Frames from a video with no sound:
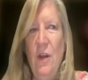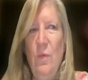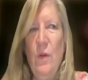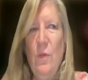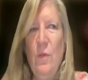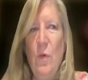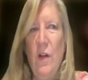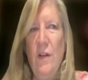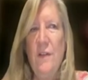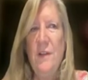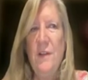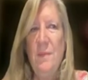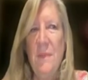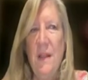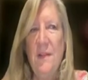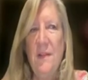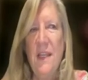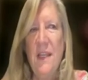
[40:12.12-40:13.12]
with Walls and
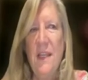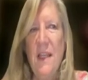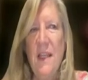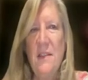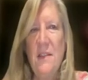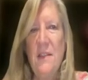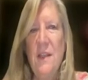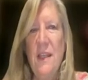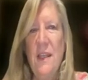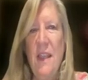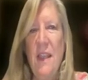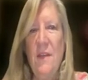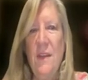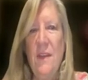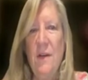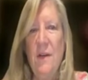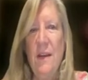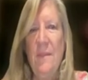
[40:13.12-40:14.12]
Melzack's
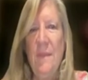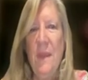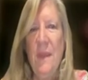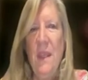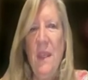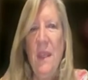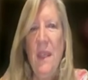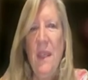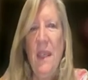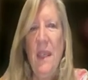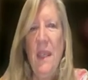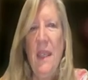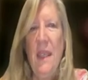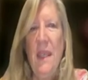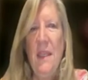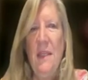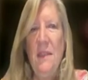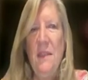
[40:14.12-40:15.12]
gate theory.
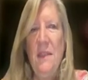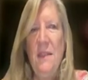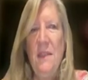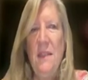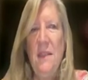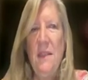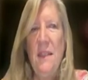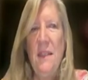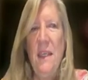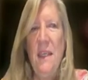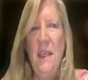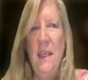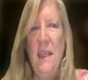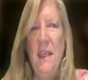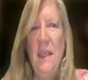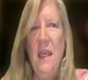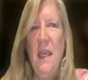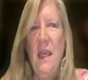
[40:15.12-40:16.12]
And
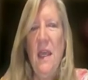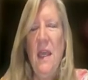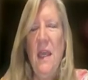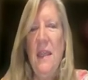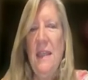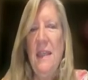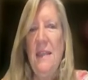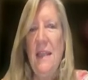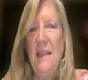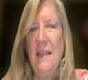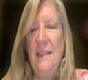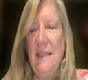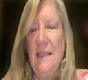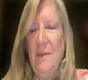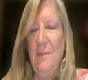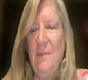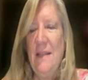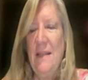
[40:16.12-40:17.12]
the in
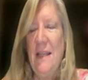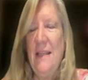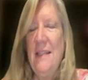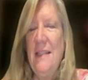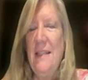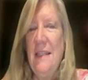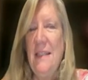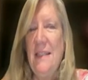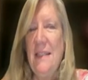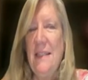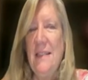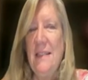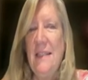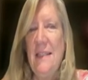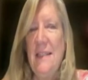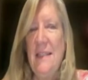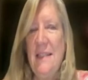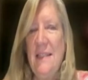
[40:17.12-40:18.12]
19, by
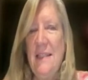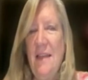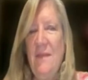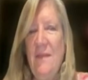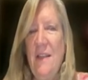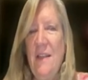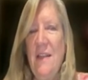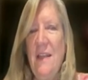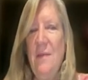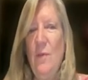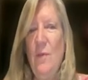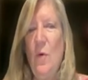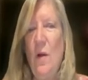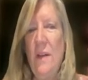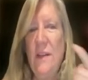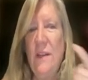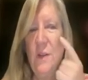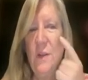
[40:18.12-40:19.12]
1967,
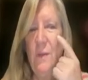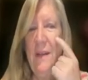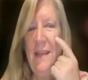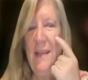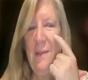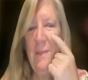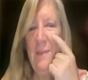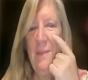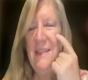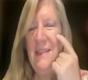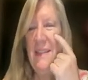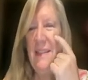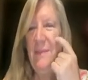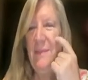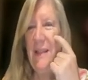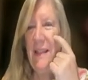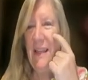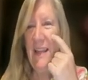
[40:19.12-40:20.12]
Wall and Sweet had been
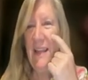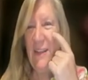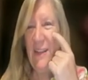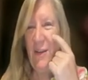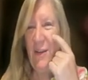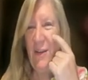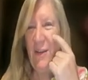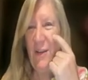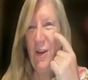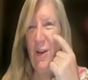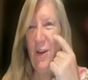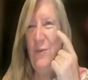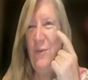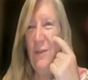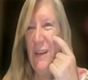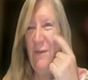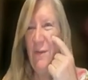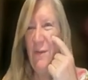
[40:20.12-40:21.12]
stimulating their own
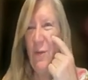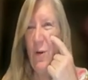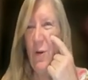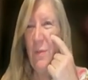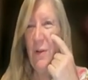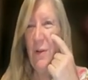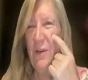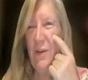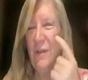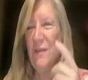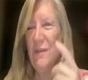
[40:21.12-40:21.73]
infraorbital nerves.